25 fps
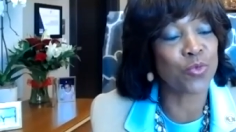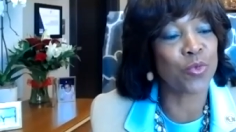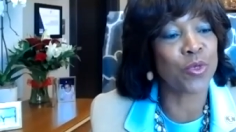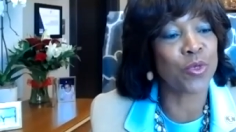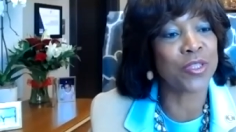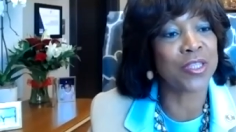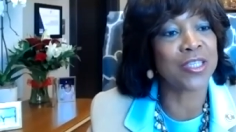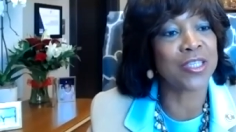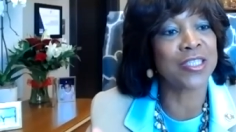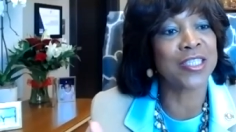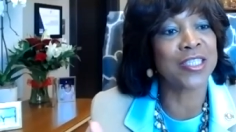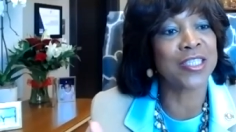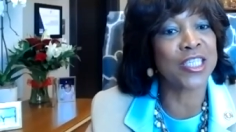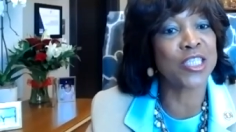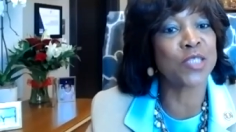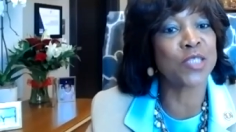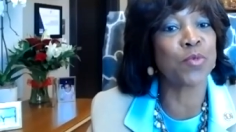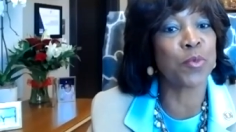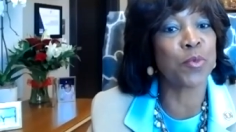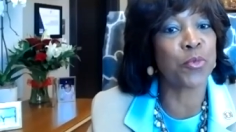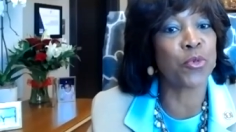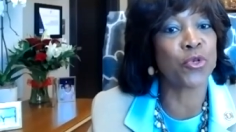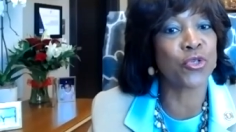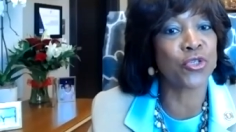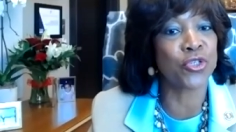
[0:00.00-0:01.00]
with the
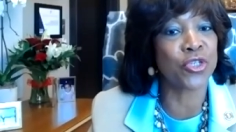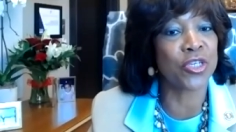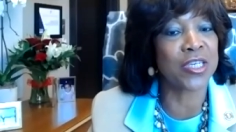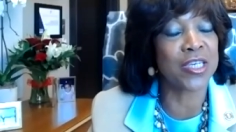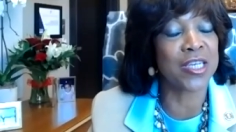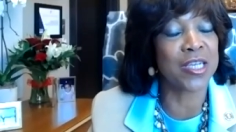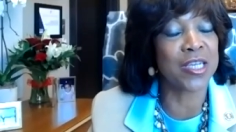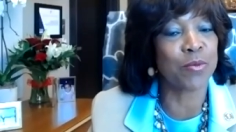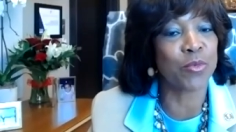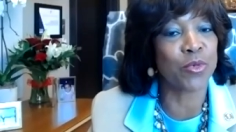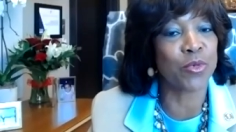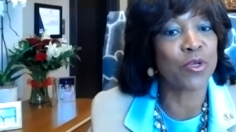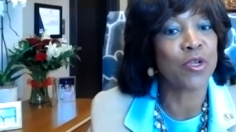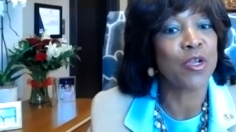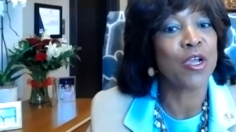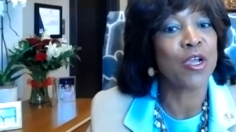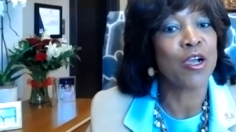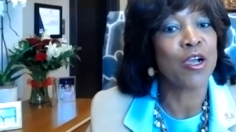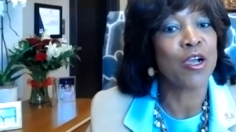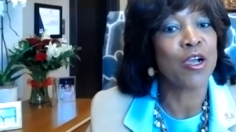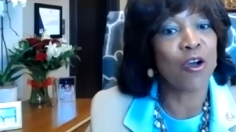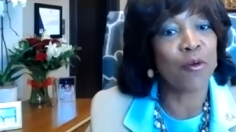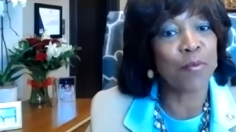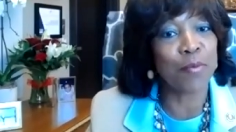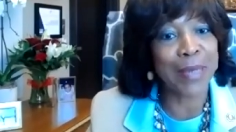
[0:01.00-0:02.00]
disproportionate number
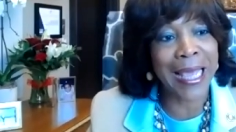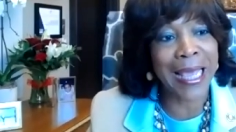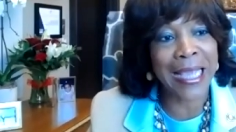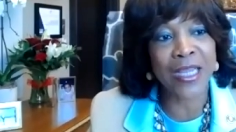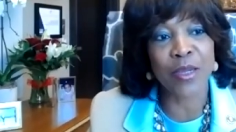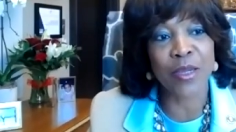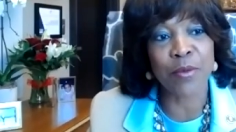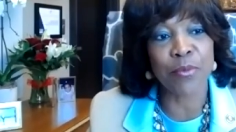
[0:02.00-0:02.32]
of Black